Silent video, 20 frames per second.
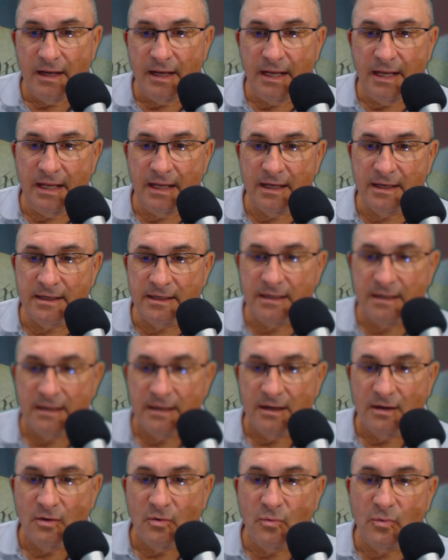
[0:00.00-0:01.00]
And
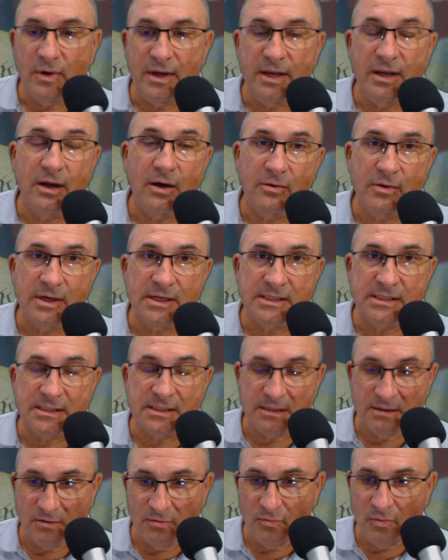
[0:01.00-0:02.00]
we
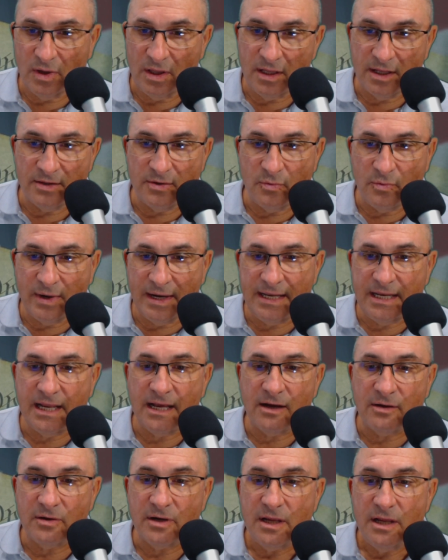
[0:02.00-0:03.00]
notice, well, on the way
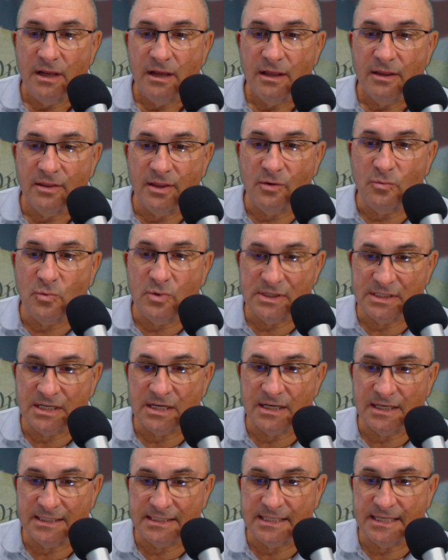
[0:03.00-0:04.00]
down, that
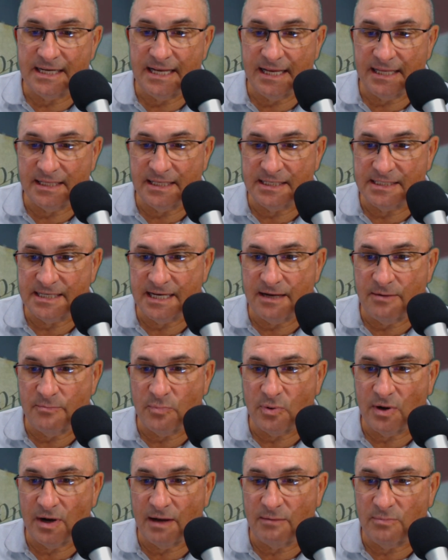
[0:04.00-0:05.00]
Wisconsin had the same
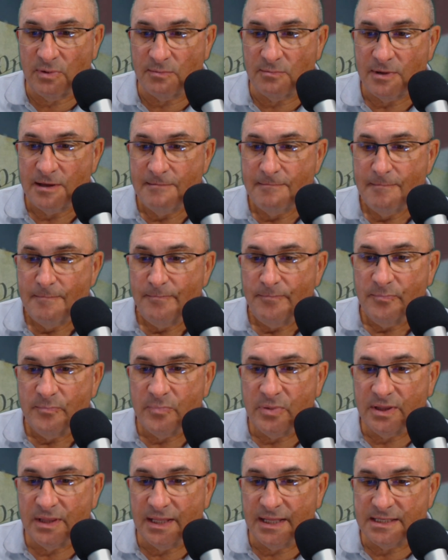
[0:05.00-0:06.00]
problem.
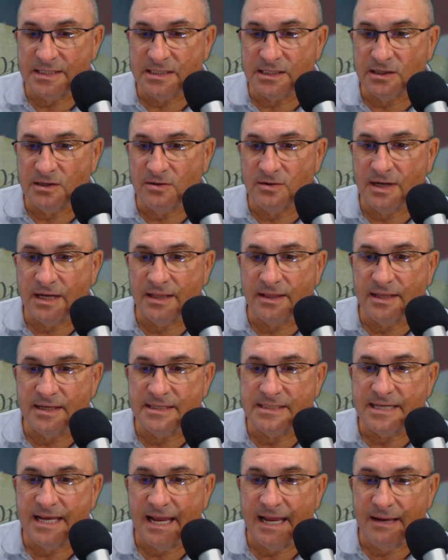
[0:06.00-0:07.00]
But let's look at the
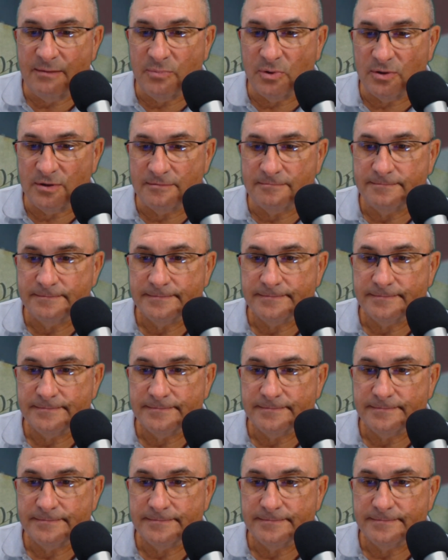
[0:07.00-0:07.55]
table.